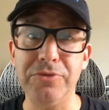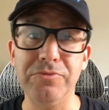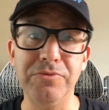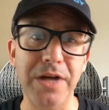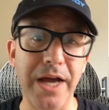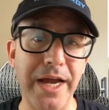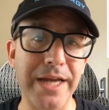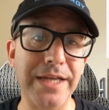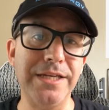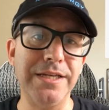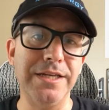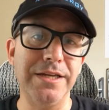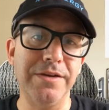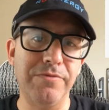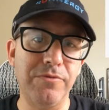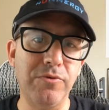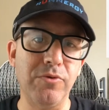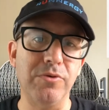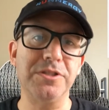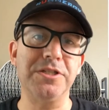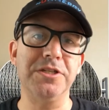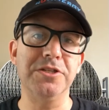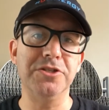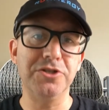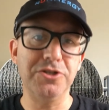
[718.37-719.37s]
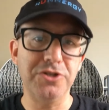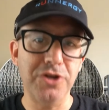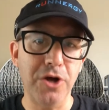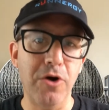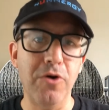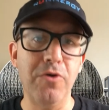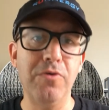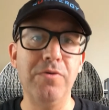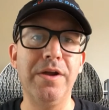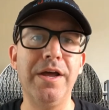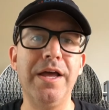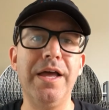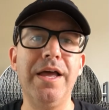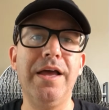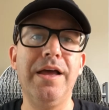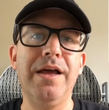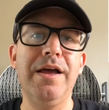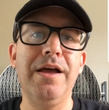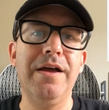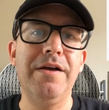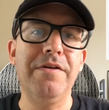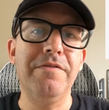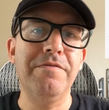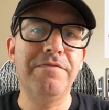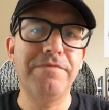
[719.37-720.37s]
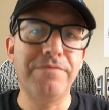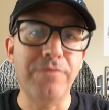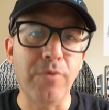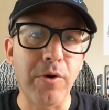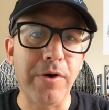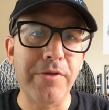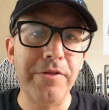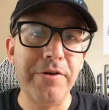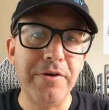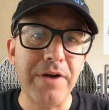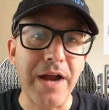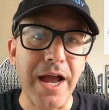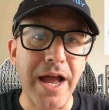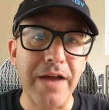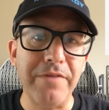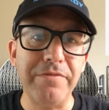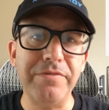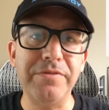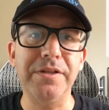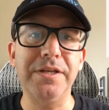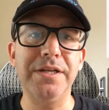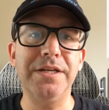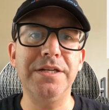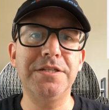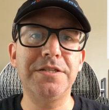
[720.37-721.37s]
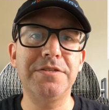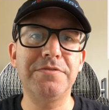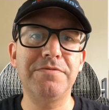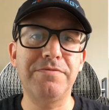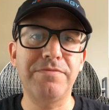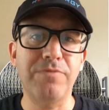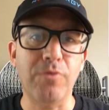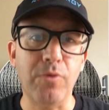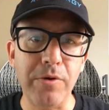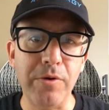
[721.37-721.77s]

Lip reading: Nike, of course, is known for their athletes, for